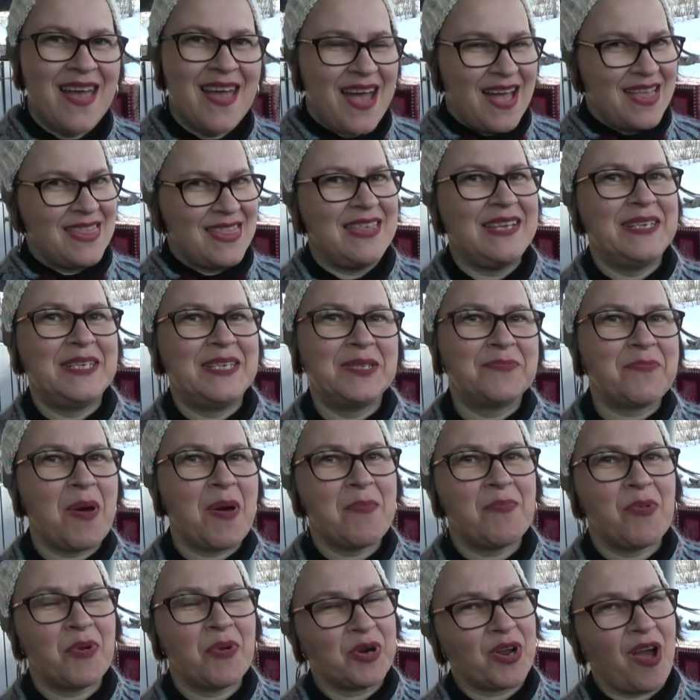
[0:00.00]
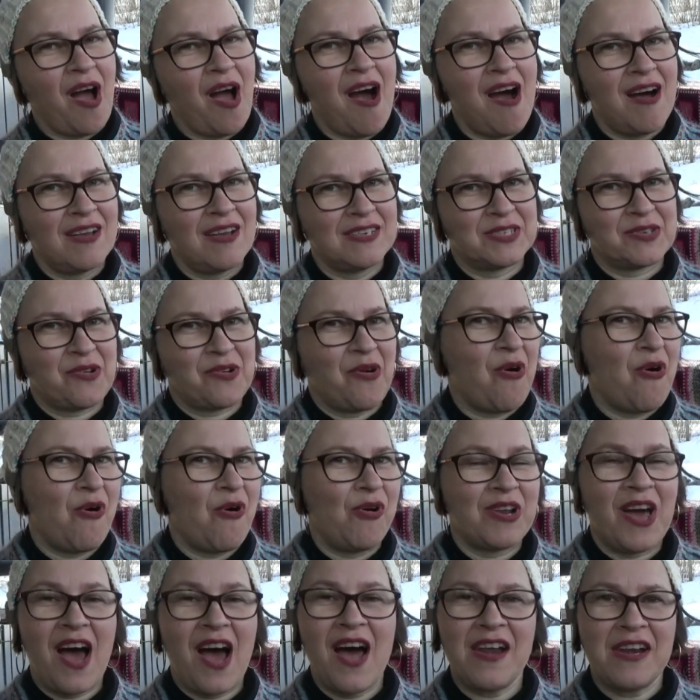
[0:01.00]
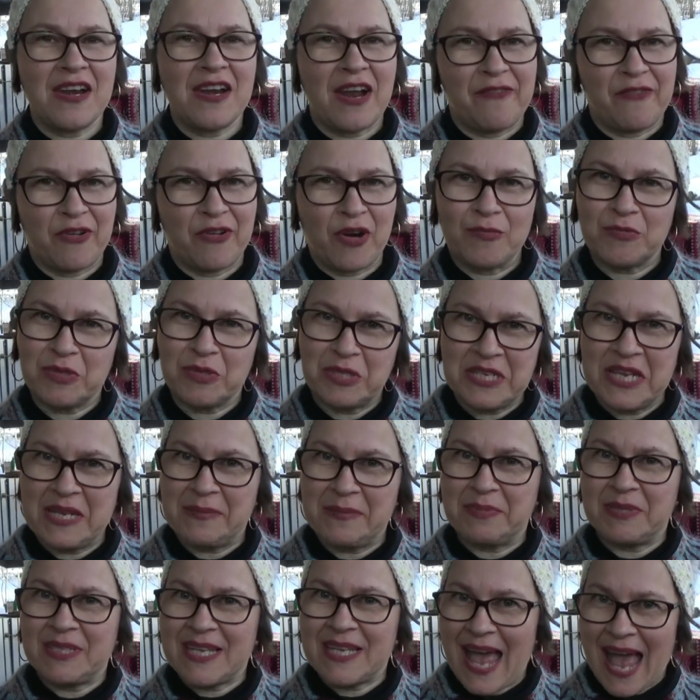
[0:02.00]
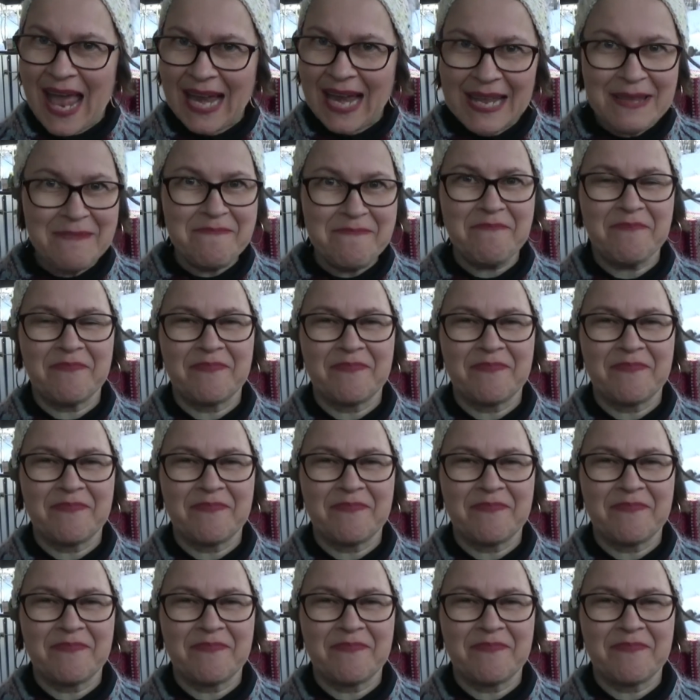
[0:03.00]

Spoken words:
and this is my podcast called Hanna from Sheep's Alley.